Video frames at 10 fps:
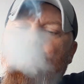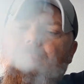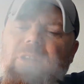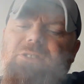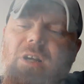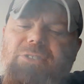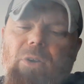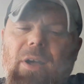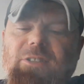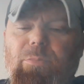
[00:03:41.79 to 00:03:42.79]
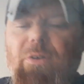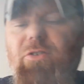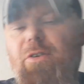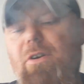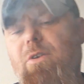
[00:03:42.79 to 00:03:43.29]
This also has a
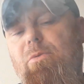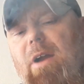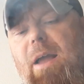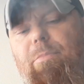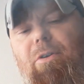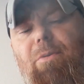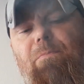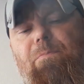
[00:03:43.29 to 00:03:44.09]
Maduro wrapper.